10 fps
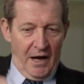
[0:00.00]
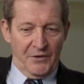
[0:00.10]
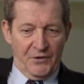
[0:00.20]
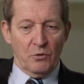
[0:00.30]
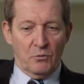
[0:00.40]

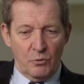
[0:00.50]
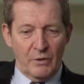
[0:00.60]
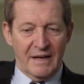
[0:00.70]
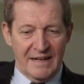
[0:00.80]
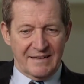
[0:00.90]
I don't
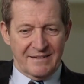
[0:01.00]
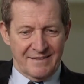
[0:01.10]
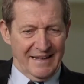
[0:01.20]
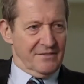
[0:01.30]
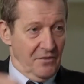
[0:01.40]
really
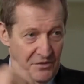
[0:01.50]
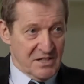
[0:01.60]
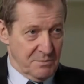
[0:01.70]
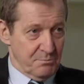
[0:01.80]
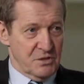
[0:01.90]
think that
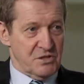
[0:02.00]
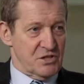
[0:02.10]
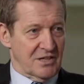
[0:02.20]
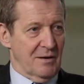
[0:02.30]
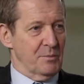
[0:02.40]
this
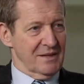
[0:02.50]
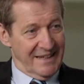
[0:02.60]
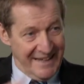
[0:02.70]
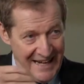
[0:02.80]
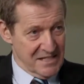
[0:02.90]
British
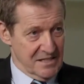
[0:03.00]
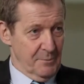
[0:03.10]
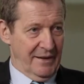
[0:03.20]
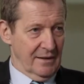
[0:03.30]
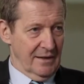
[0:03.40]
government gets the
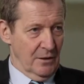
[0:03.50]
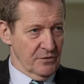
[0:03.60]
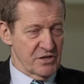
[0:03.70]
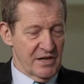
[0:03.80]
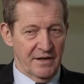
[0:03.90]
mental
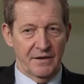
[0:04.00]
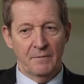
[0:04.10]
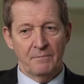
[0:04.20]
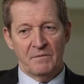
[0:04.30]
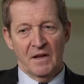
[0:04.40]
health agenda.